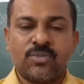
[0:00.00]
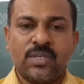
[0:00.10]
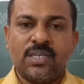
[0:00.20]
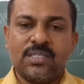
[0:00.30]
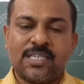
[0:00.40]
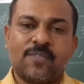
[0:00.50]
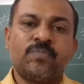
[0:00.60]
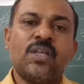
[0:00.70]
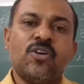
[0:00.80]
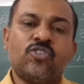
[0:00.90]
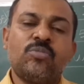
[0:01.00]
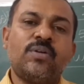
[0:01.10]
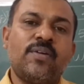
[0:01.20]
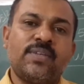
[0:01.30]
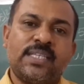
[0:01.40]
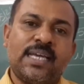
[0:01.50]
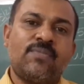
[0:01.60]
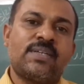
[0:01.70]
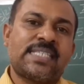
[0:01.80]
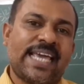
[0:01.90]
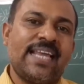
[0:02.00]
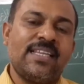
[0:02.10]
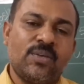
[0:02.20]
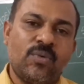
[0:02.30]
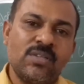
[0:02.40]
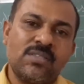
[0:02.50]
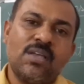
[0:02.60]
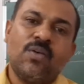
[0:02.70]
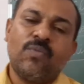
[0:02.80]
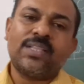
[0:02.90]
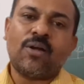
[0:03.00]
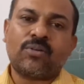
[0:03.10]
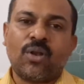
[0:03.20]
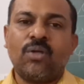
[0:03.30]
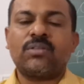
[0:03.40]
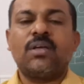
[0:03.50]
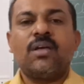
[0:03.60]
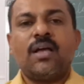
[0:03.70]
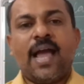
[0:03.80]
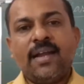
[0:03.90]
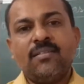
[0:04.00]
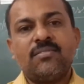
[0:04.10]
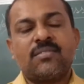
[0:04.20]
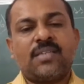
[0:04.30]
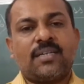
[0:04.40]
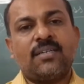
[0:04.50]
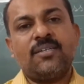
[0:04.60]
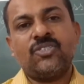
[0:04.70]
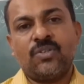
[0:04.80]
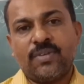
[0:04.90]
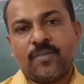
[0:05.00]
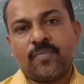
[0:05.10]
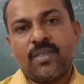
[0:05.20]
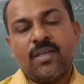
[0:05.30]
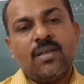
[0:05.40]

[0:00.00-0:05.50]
So he just removed everything, and once again he was without clothes and started shivering.